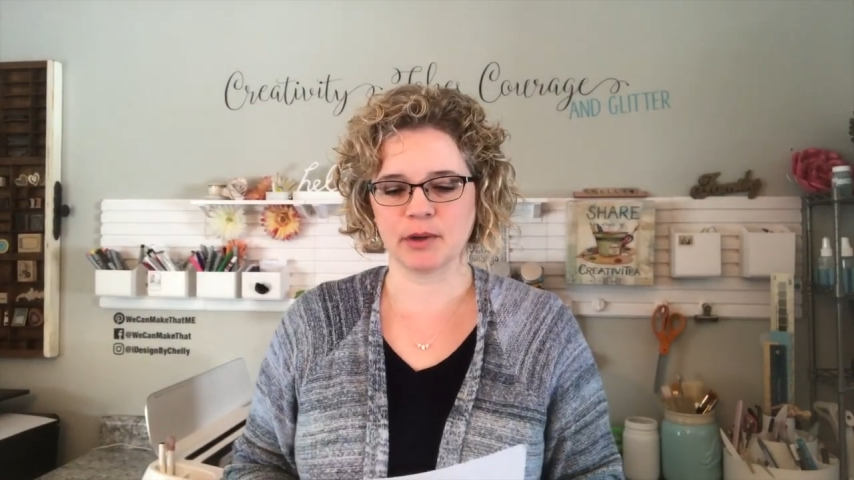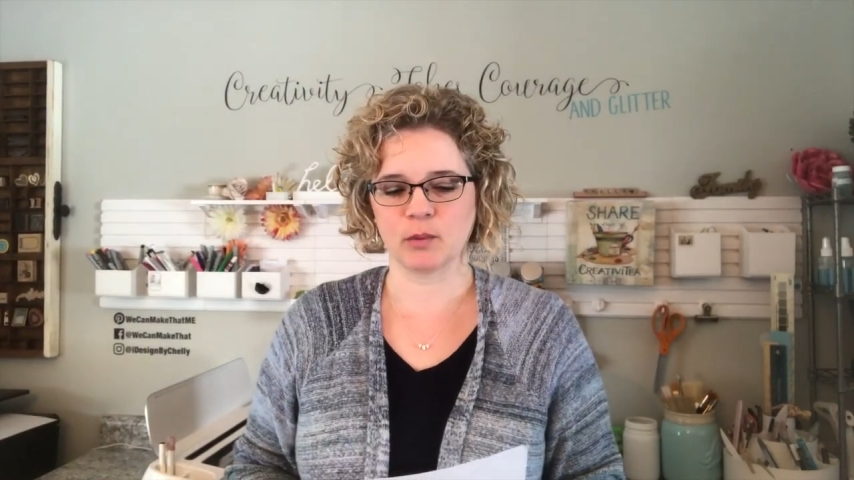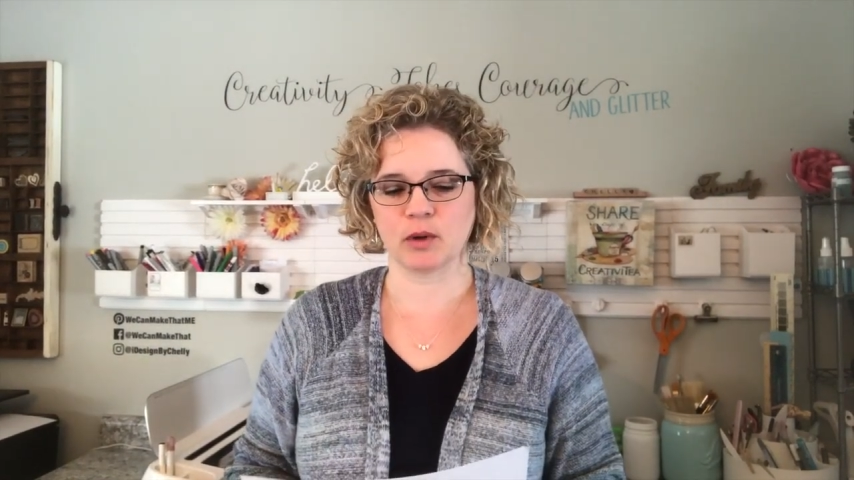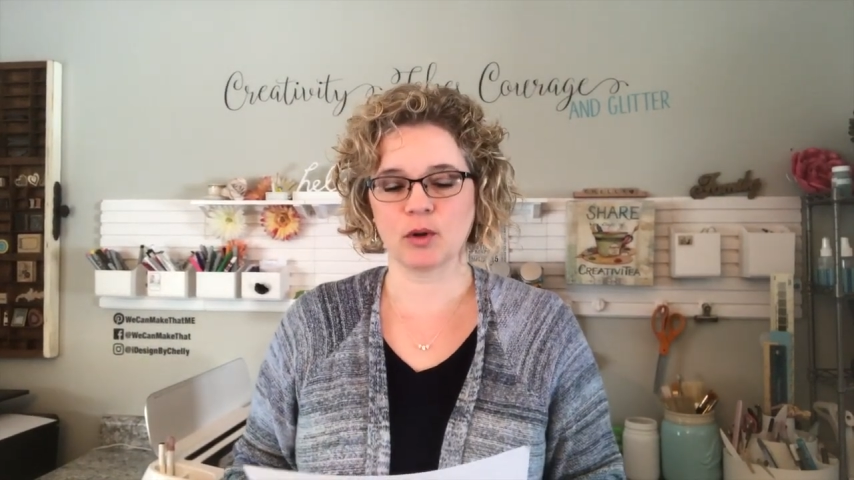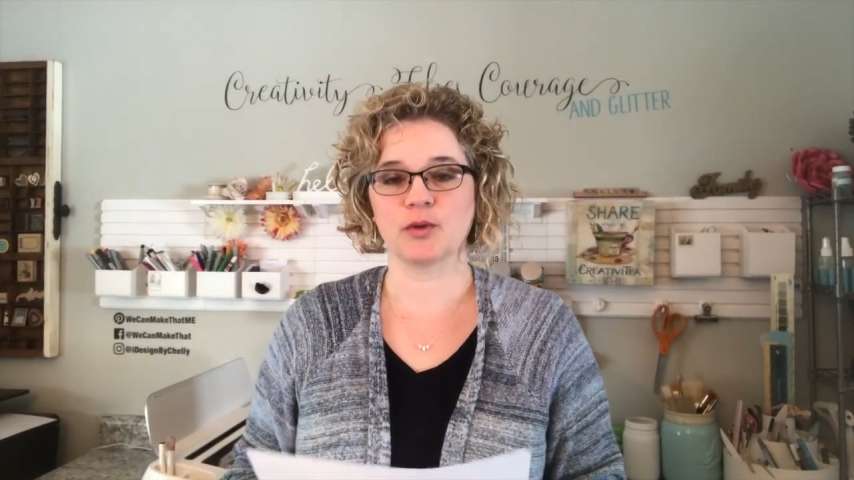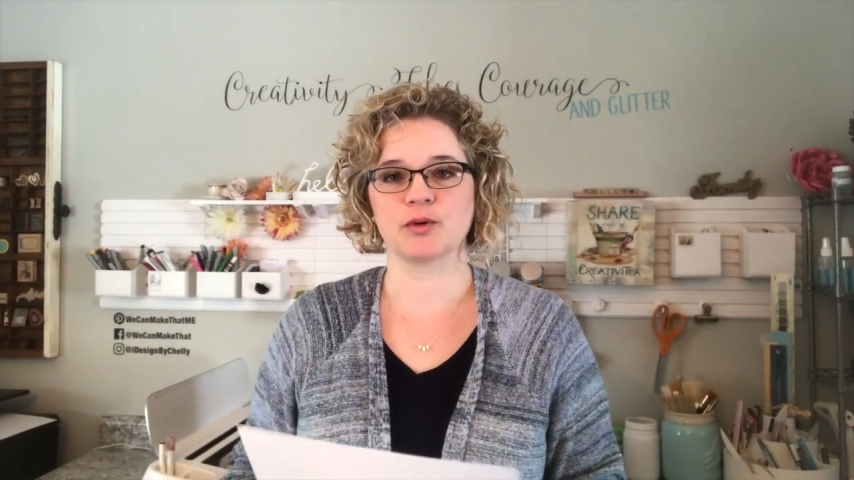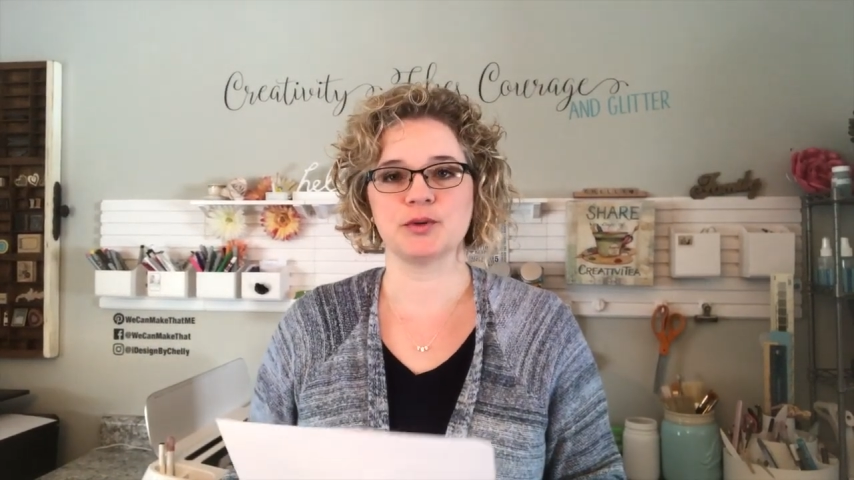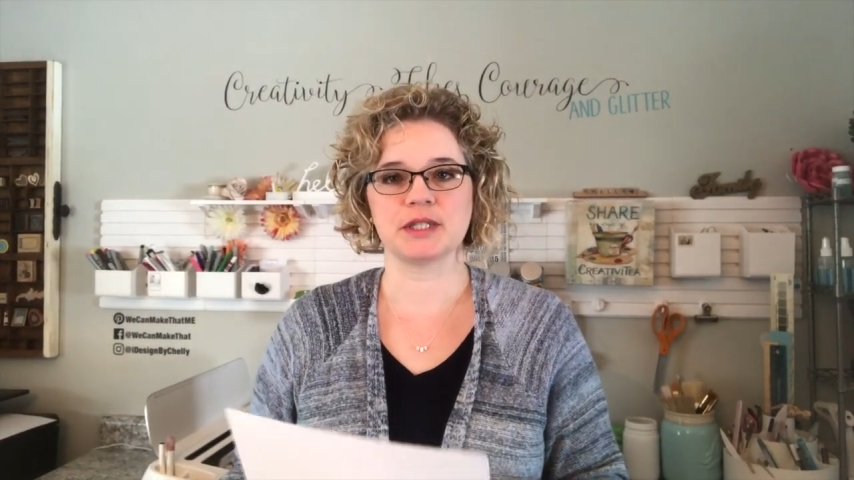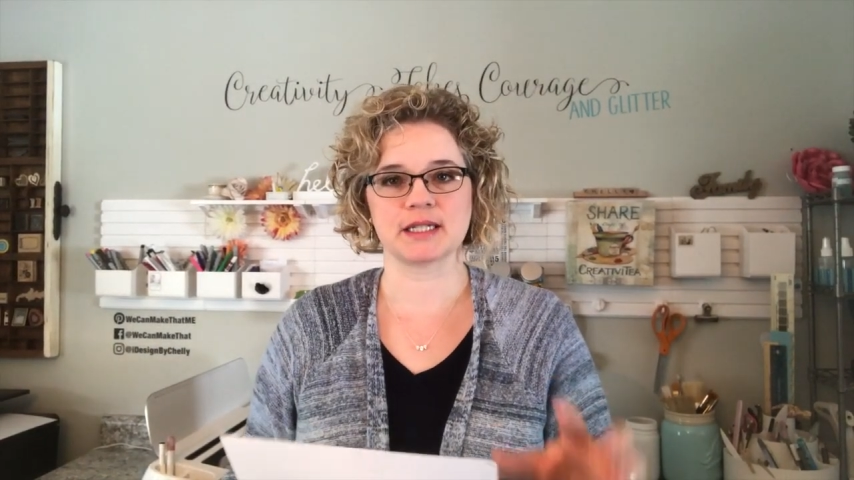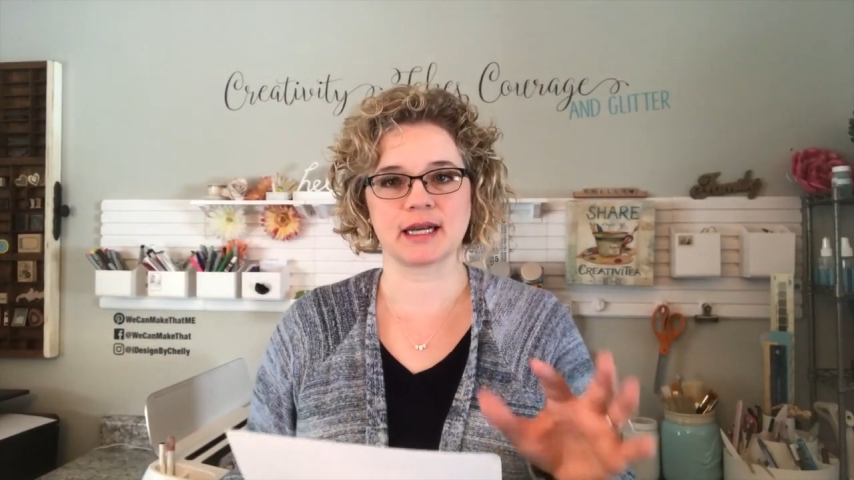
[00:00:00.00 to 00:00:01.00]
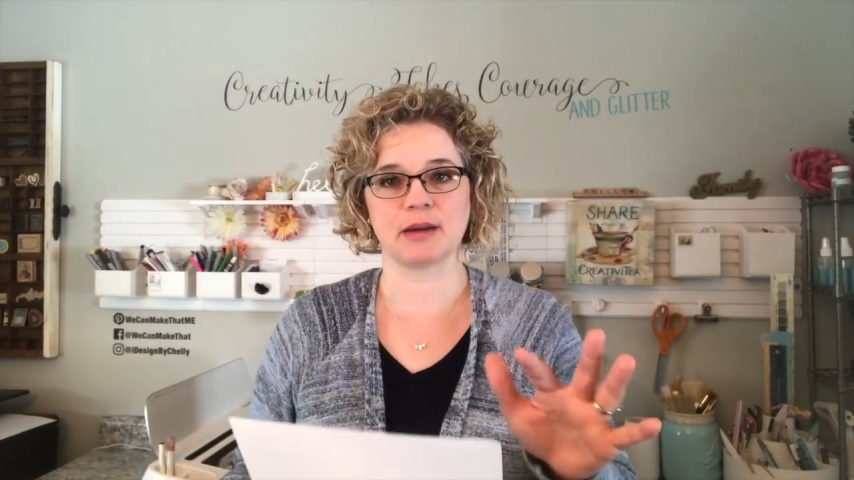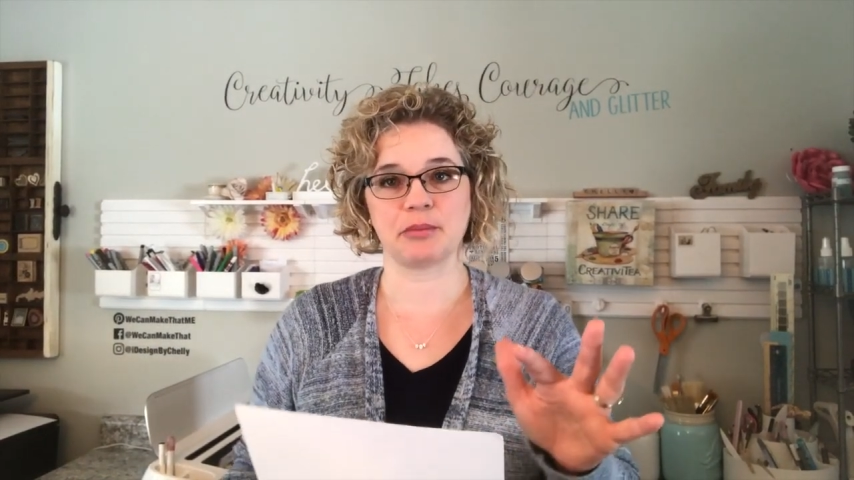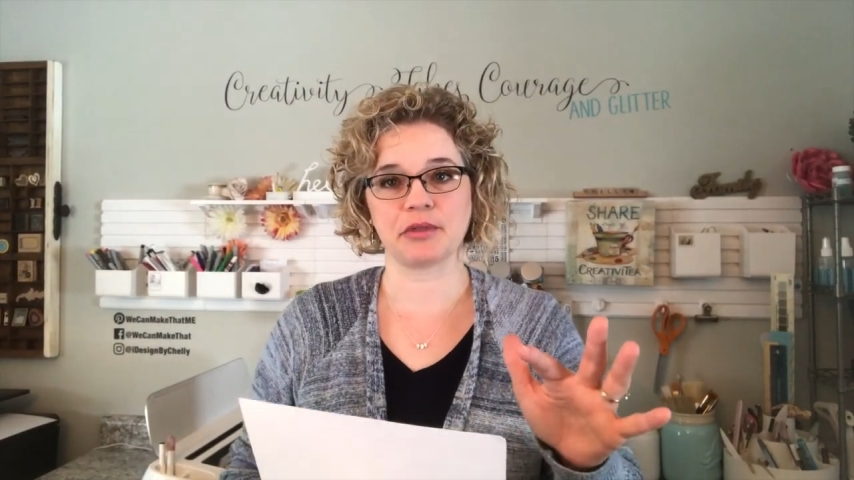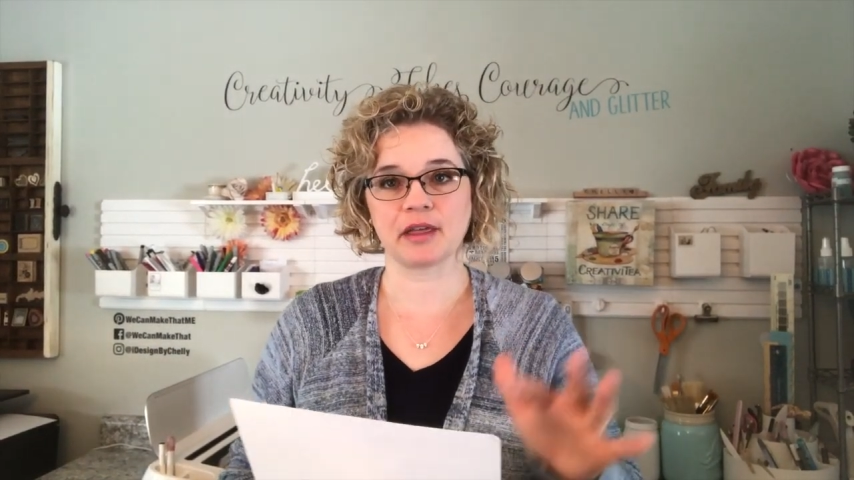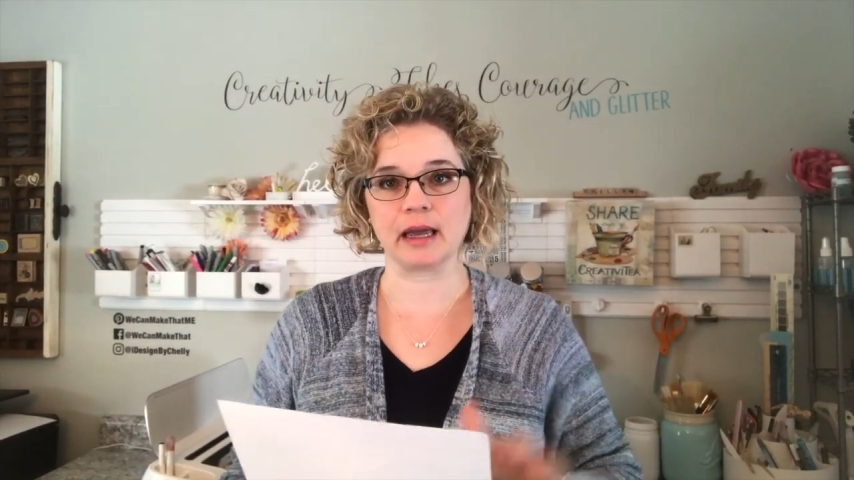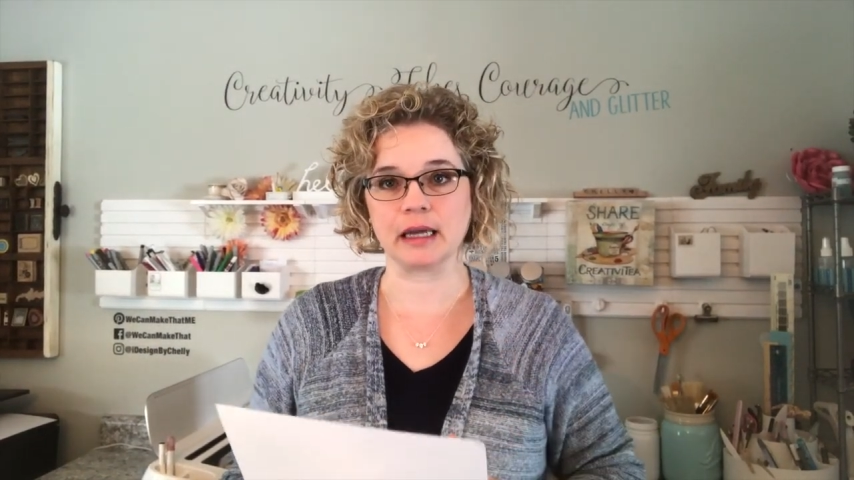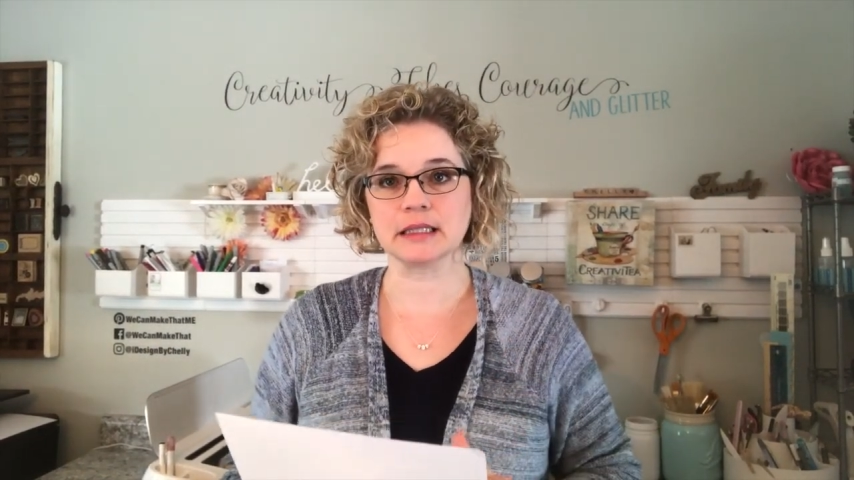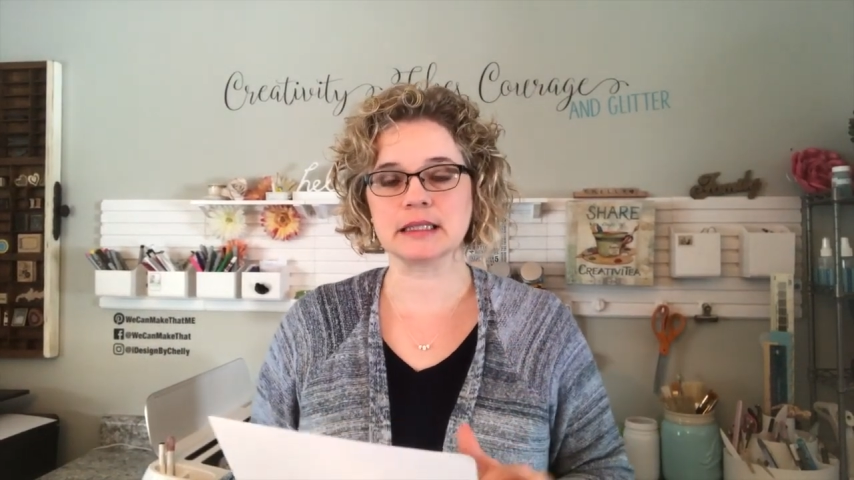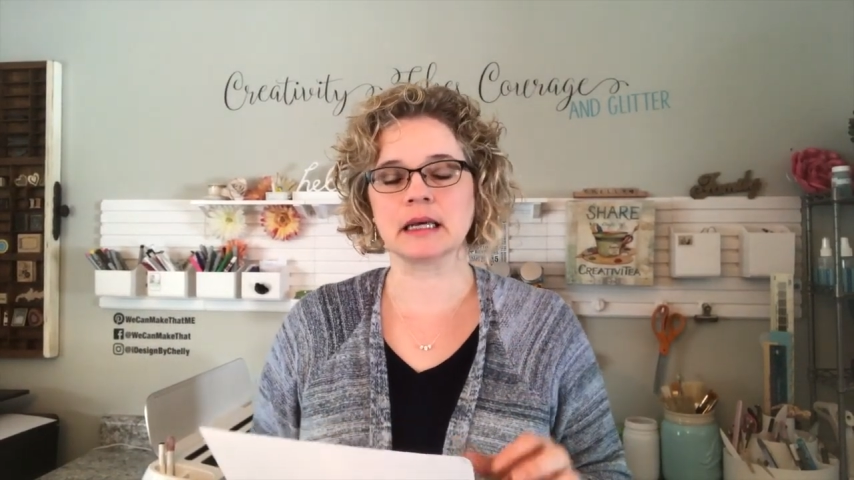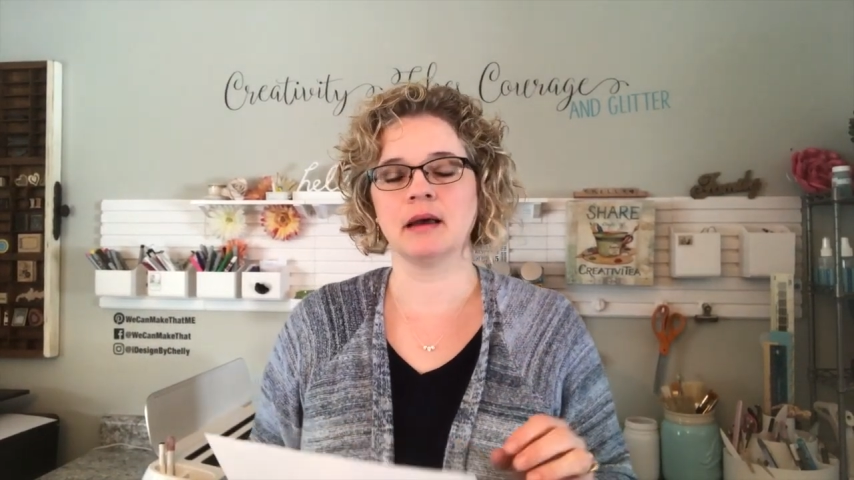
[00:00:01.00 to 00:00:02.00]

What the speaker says: and we'll go through just a couple things